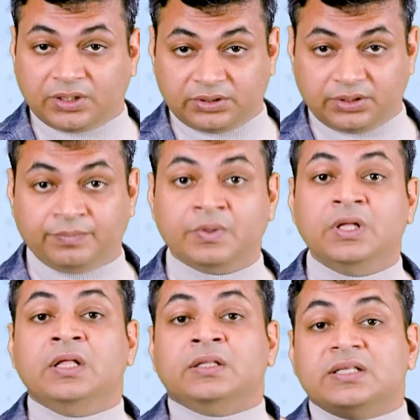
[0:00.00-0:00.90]
the other.
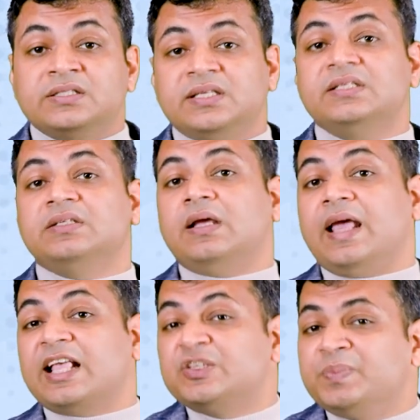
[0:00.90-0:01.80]
The cysts
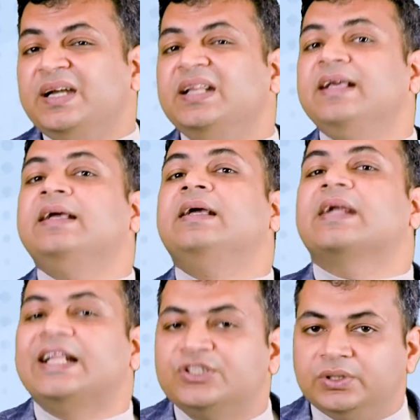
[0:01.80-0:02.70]
expand
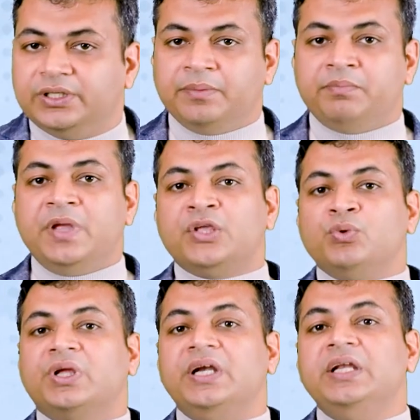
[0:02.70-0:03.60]
gradually, making
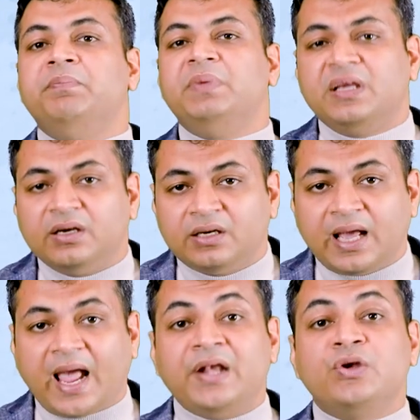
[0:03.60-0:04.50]
your kidney bigger
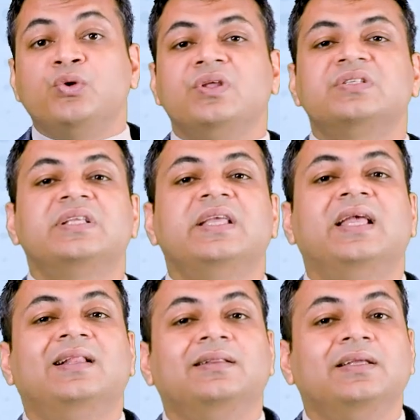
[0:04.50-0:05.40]
and reducing
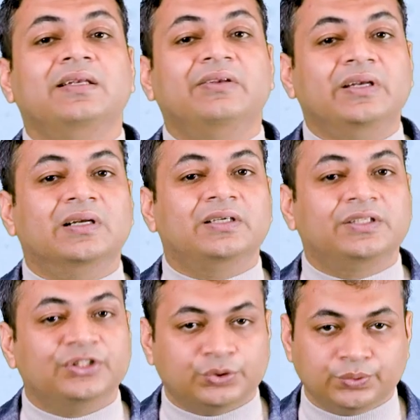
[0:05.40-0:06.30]
healthy renal
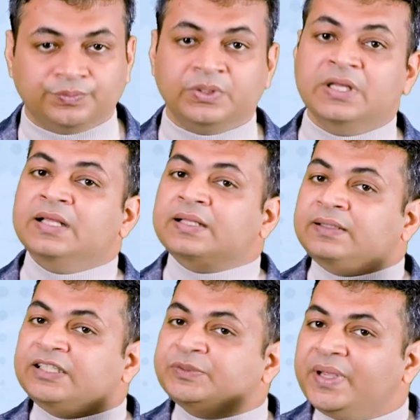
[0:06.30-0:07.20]
tissue.
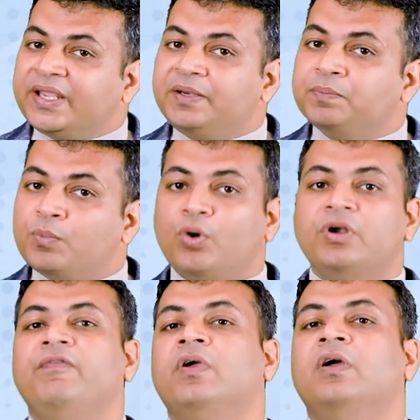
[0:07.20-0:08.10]
This makes it more
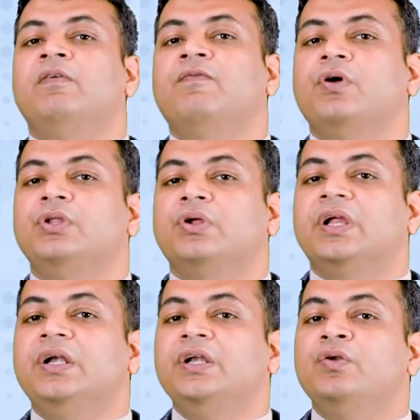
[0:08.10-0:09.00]
difficult for your
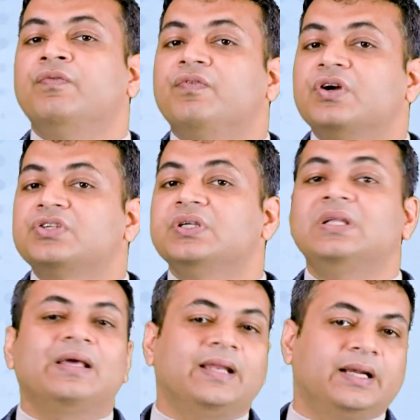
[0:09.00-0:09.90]
kidney to
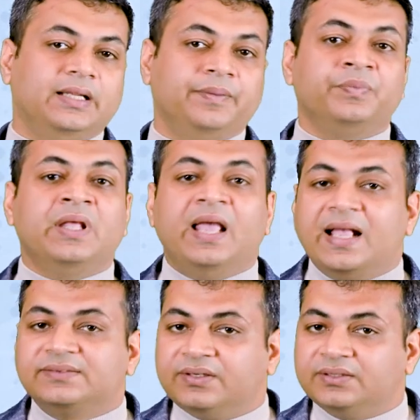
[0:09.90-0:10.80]
function correctly.
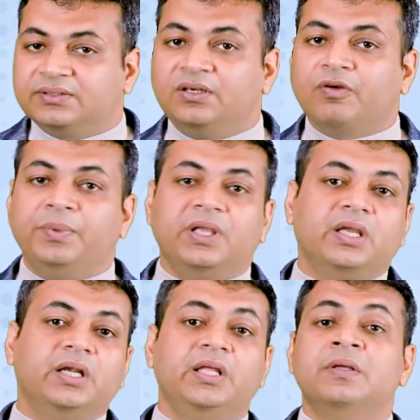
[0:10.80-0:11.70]
As a result of
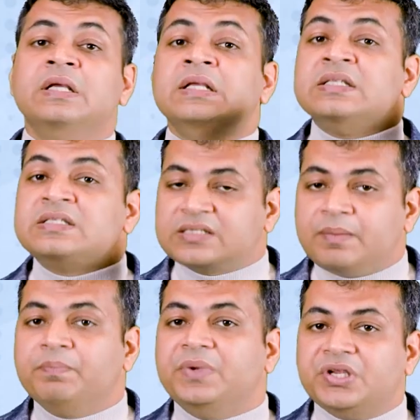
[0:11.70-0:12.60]
PKD,
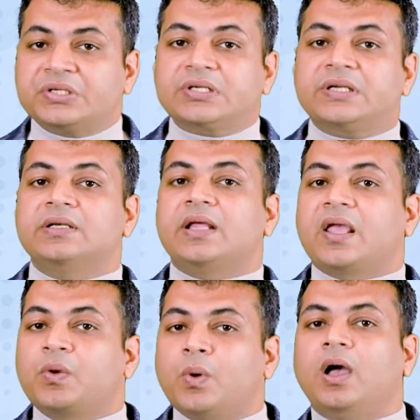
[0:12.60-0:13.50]
some patients
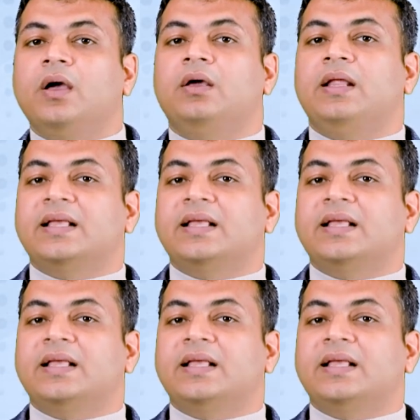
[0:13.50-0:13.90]
acquire